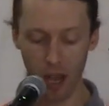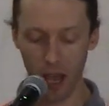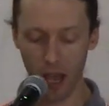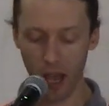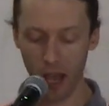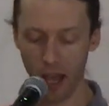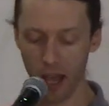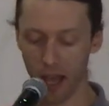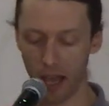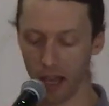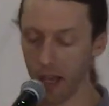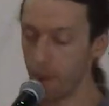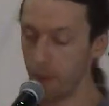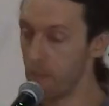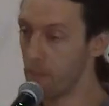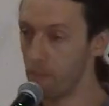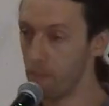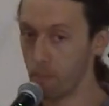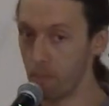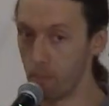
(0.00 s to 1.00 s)

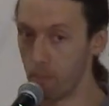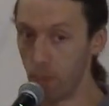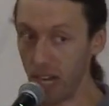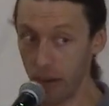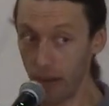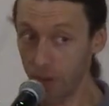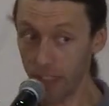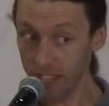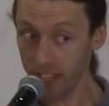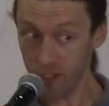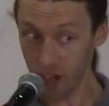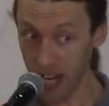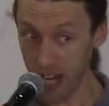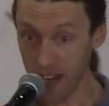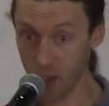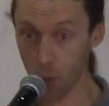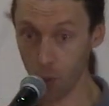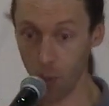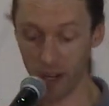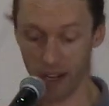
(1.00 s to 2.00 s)
But everything
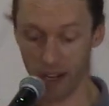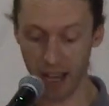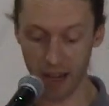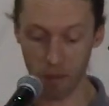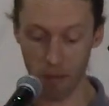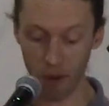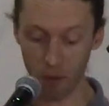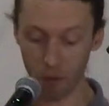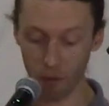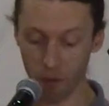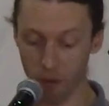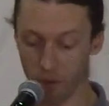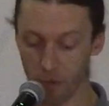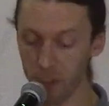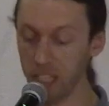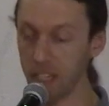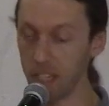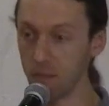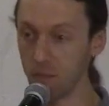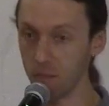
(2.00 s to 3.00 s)
changed one night about
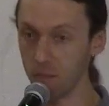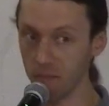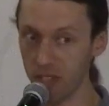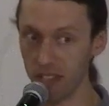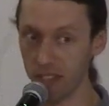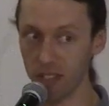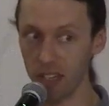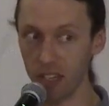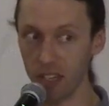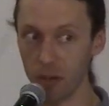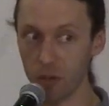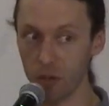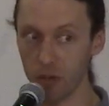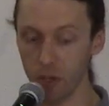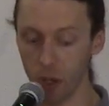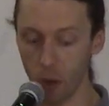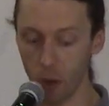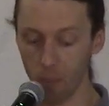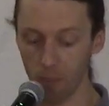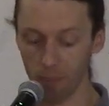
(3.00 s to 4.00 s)
15, 16 years
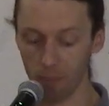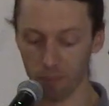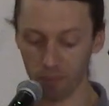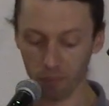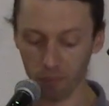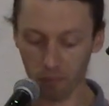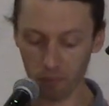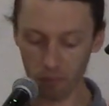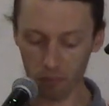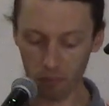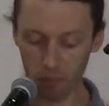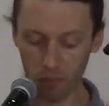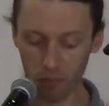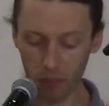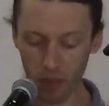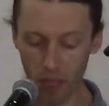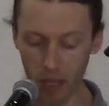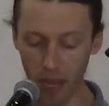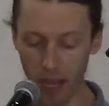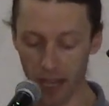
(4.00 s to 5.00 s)
ago.
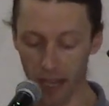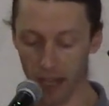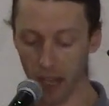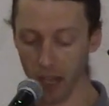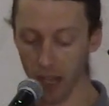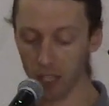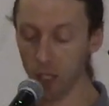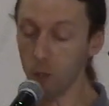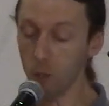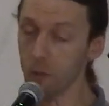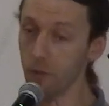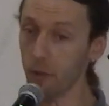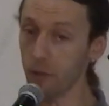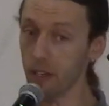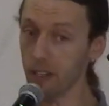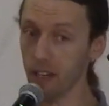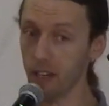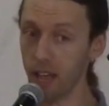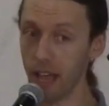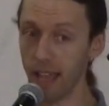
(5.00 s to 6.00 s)
A close
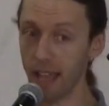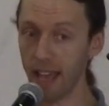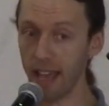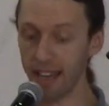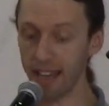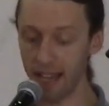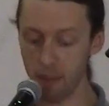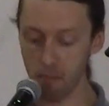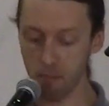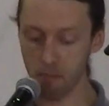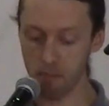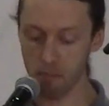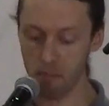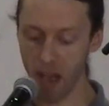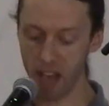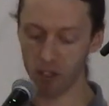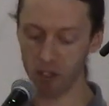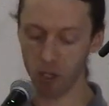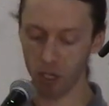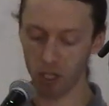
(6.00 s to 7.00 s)
friend and I had a
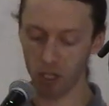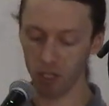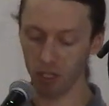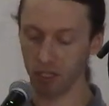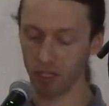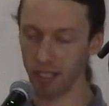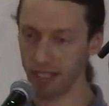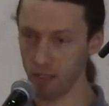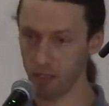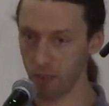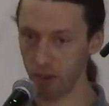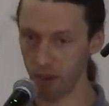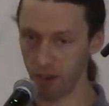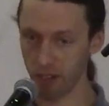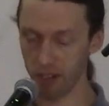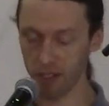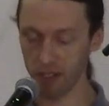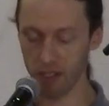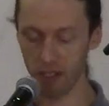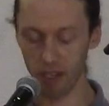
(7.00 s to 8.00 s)
magical
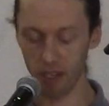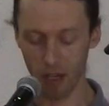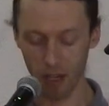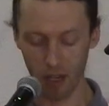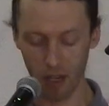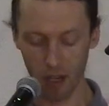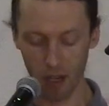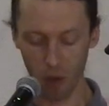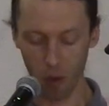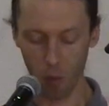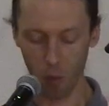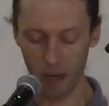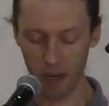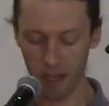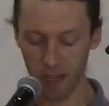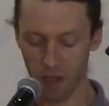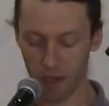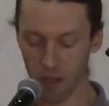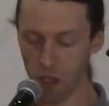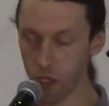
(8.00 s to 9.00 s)
experience.
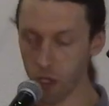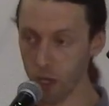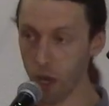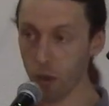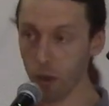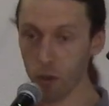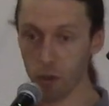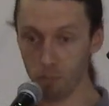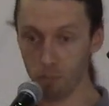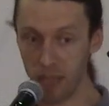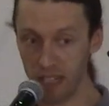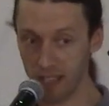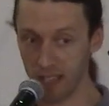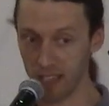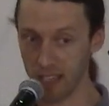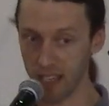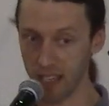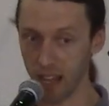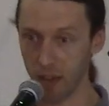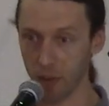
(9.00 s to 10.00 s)
We shared a
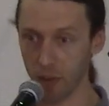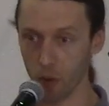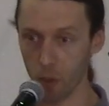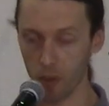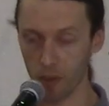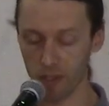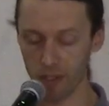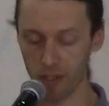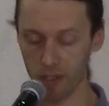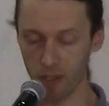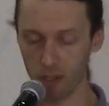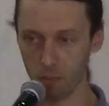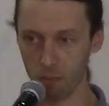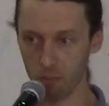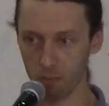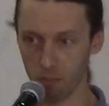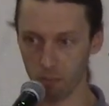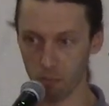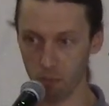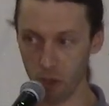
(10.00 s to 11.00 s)
pizza together with
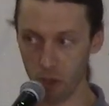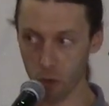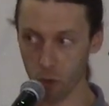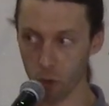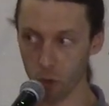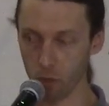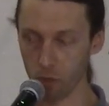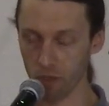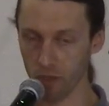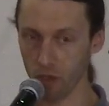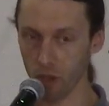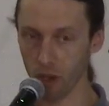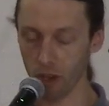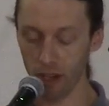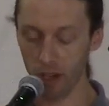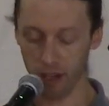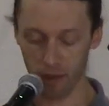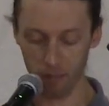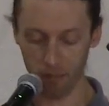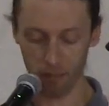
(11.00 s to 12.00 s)
some mushrooms on
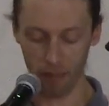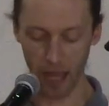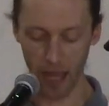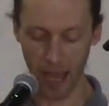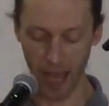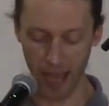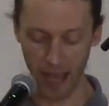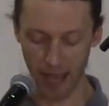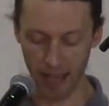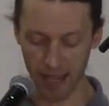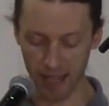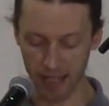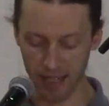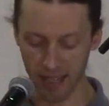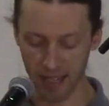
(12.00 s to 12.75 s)
it, and